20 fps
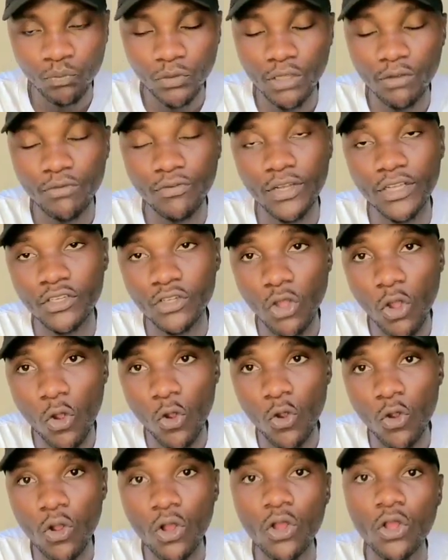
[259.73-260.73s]
if at
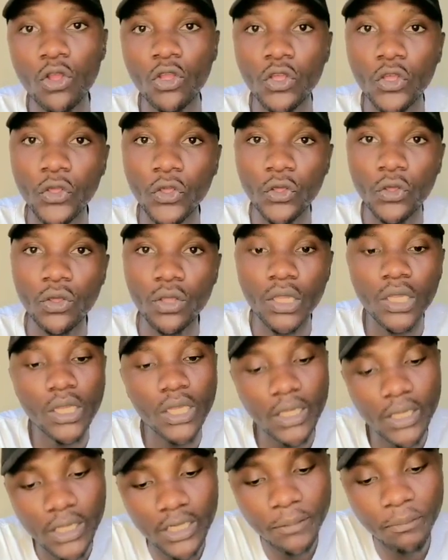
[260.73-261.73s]
all
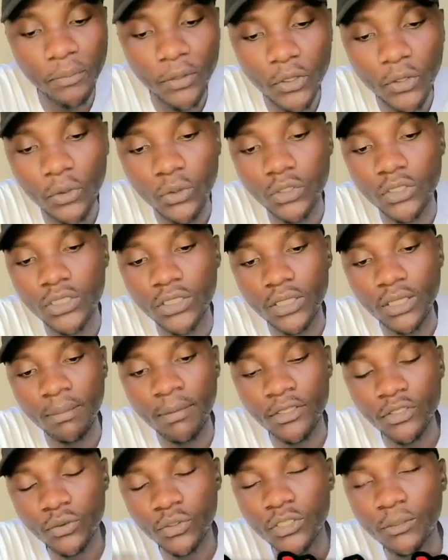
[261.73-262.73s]
you, that period, the
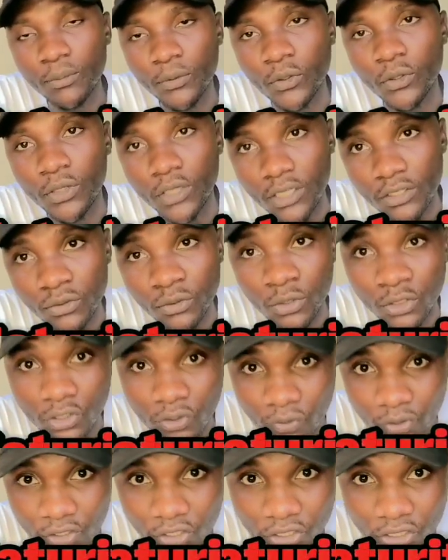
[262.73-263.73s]
maturity period, has not
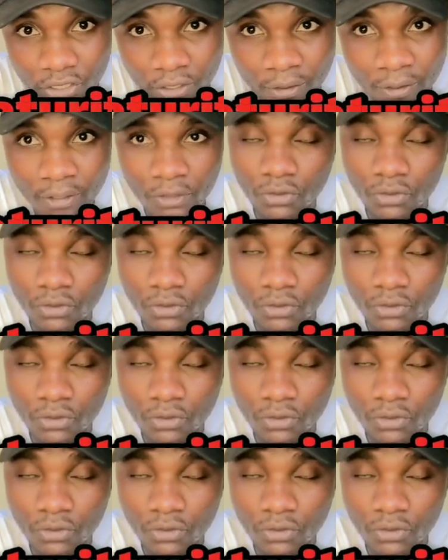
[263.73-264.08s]
reached.